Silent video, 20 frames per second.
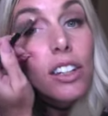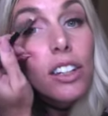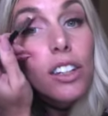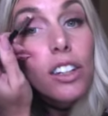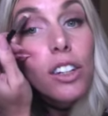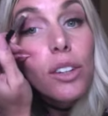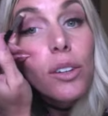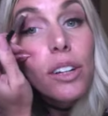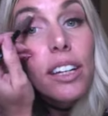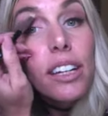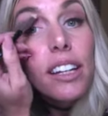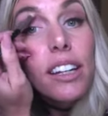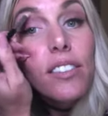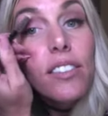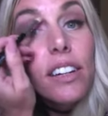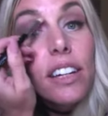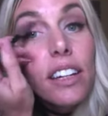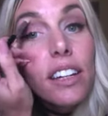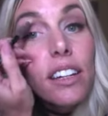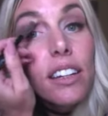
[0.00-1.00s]
You could
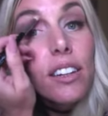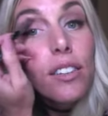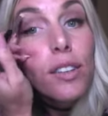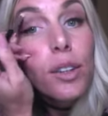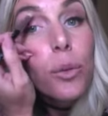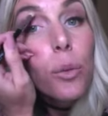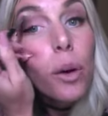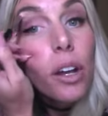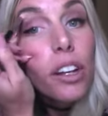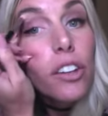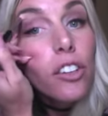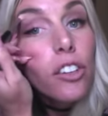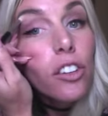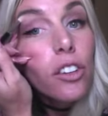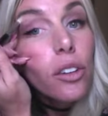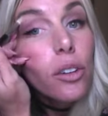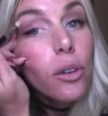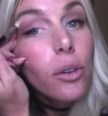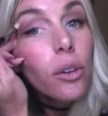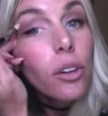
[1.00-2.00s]
even, if you wanted
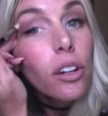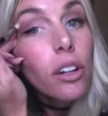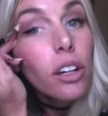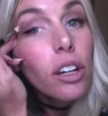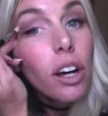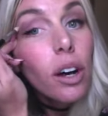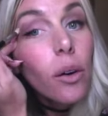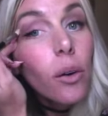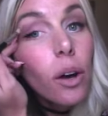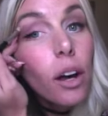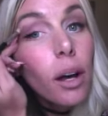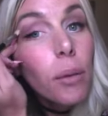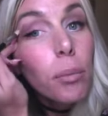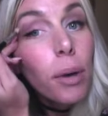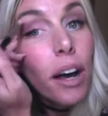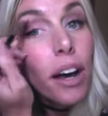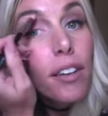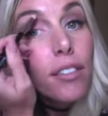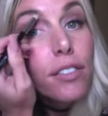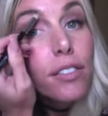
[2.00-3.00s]
to, go
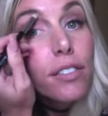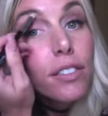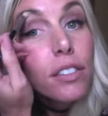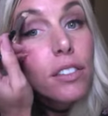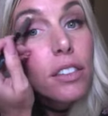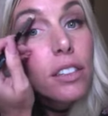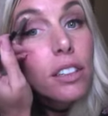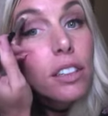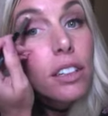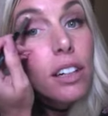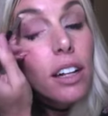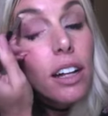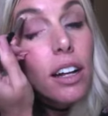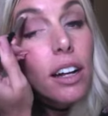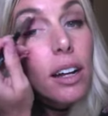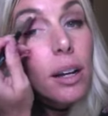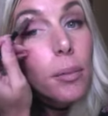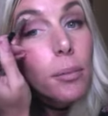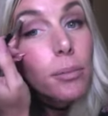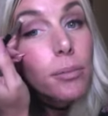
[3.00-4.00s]
above.
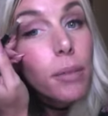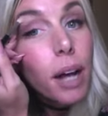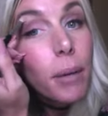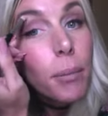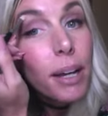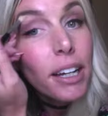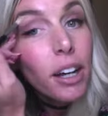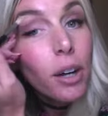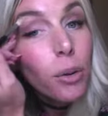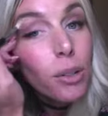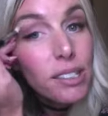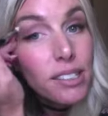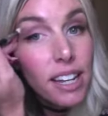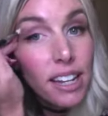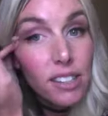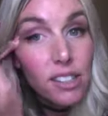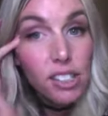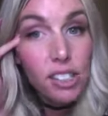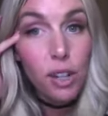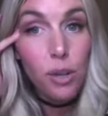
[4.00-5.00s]
I might go with
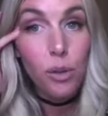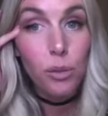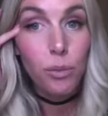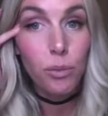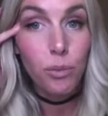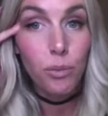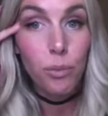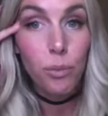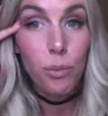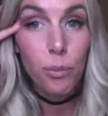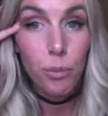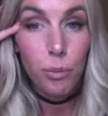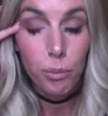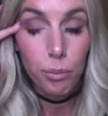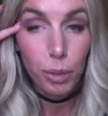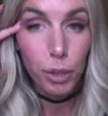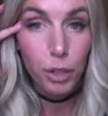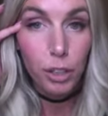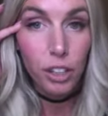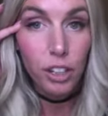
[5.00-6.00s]
Sandstone
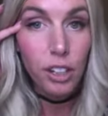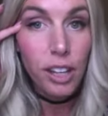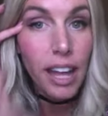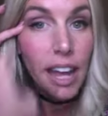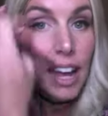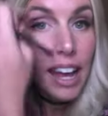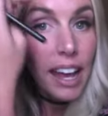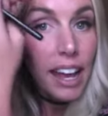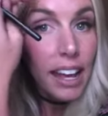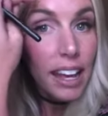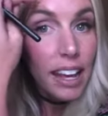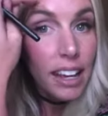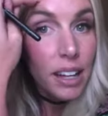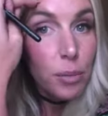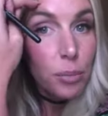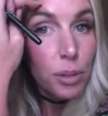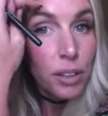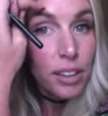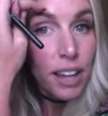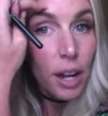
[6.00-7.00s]
Pearl and
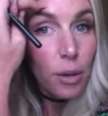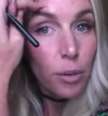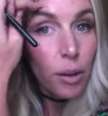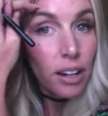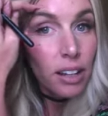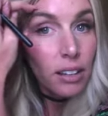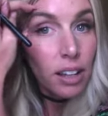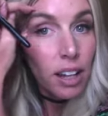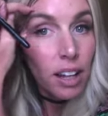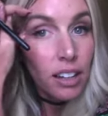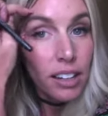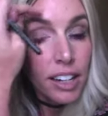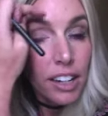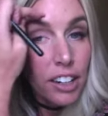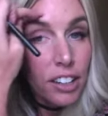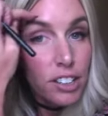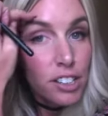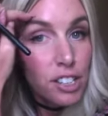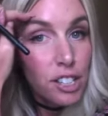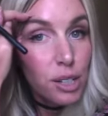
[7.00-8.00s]
put that right along
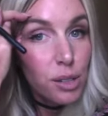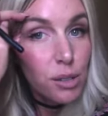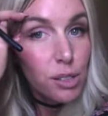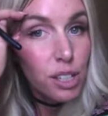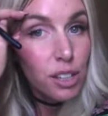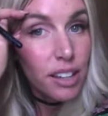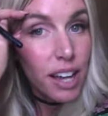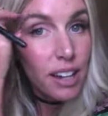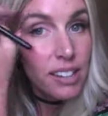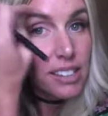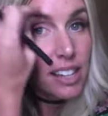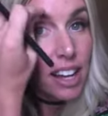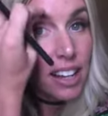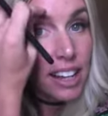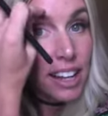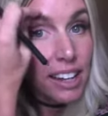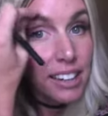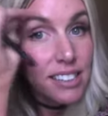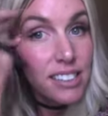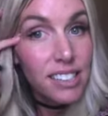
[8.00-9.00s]
here too, so that's,
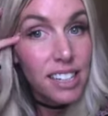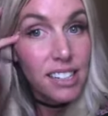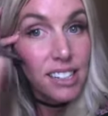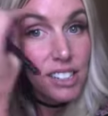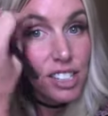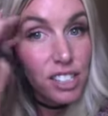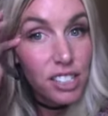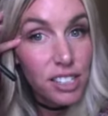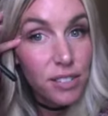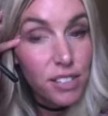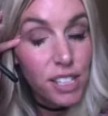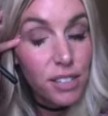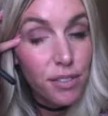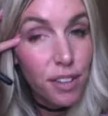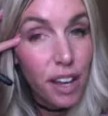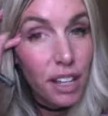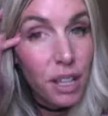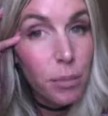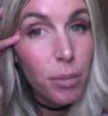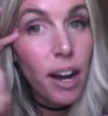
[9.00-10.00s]
again, it's going to just
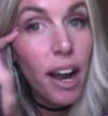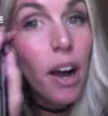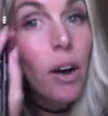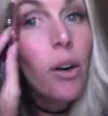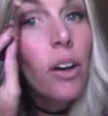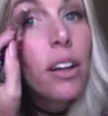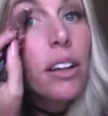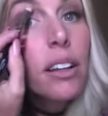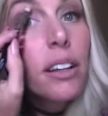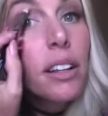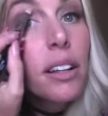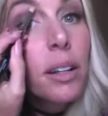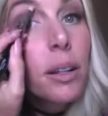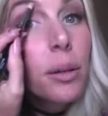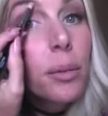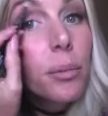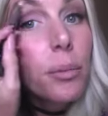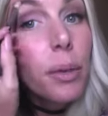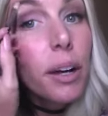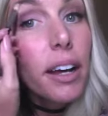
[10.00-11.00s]
define the brow.
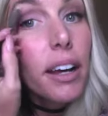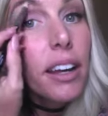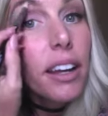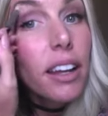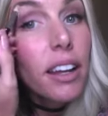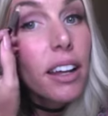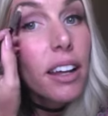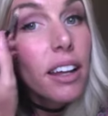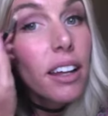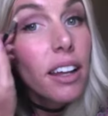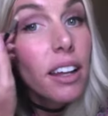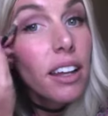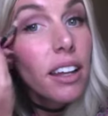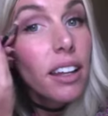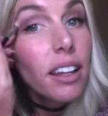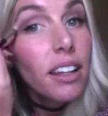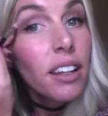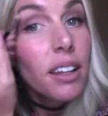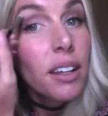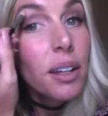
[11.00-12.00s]
but
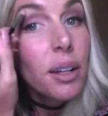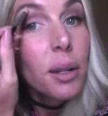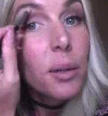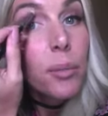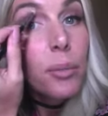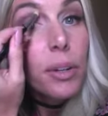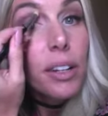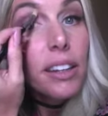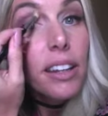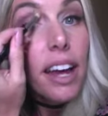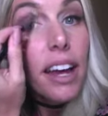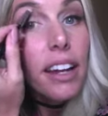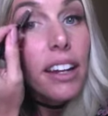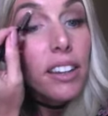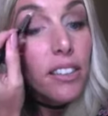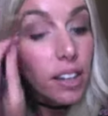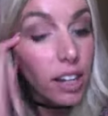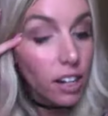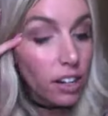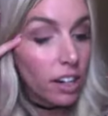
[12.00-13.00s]
put that in
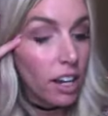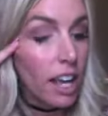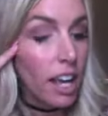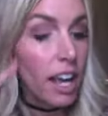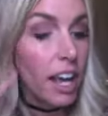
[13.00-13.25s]
there.